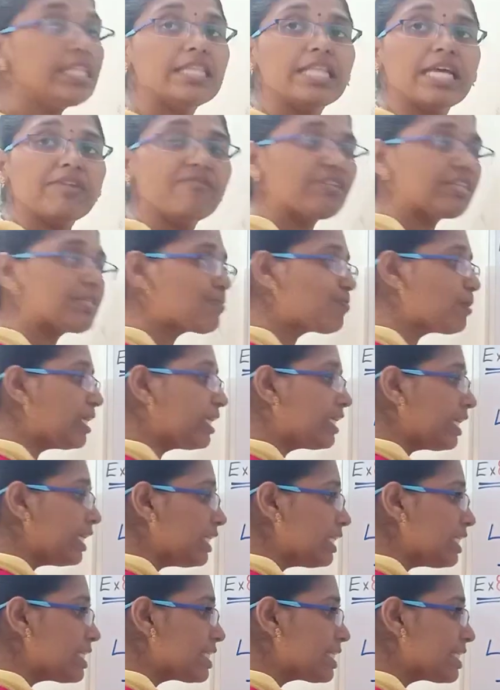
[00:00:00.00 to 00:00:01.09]
Then we
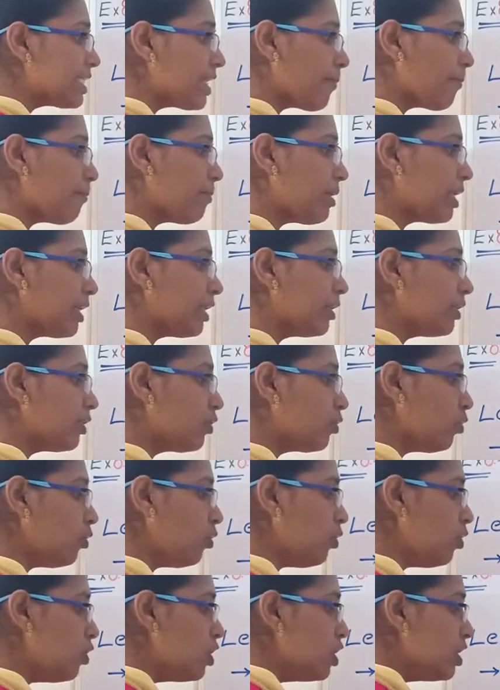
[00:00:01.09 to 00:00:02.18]
splitted this number
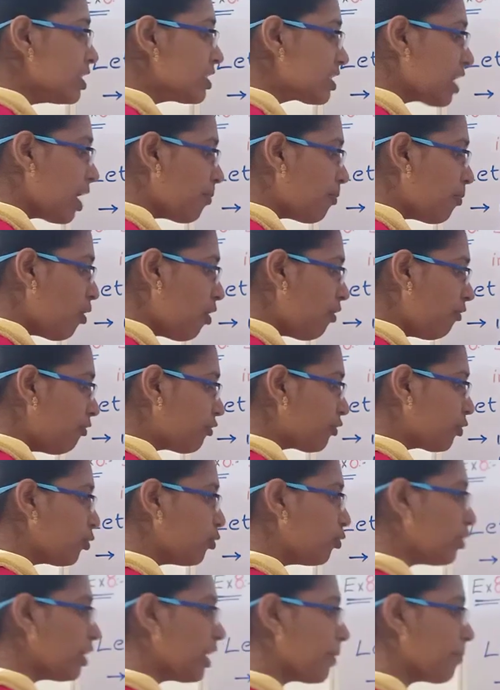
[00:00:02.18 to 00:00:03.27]
into sum of
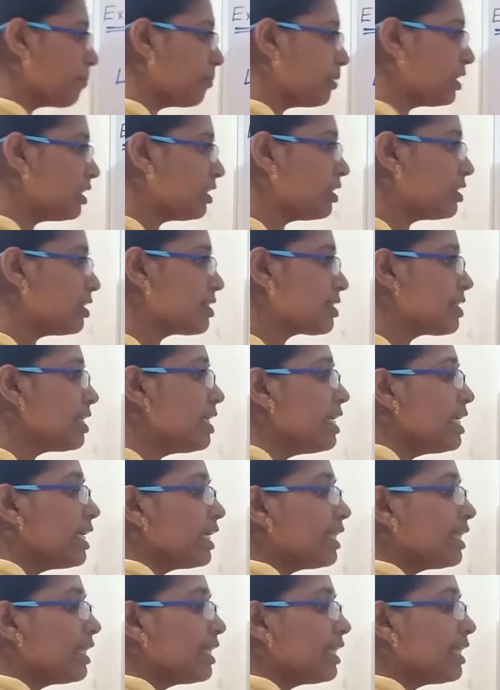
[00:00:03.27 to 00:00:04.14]
two numbers.